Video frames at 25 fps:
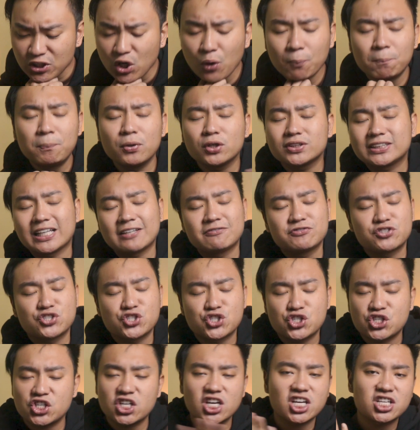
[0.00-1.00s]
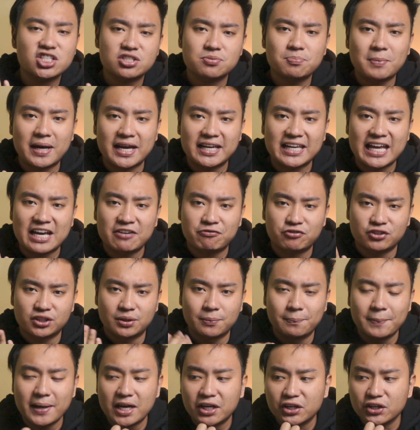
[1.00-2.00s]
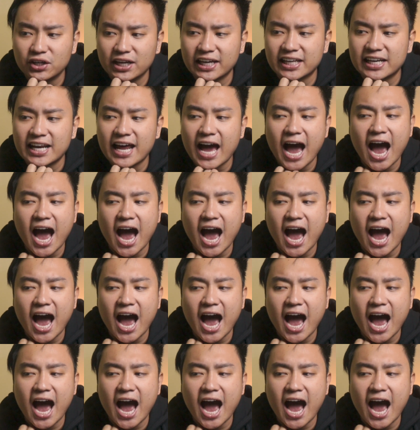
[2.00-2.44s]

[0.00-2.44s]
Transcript: you know, books have changed my life for the better, and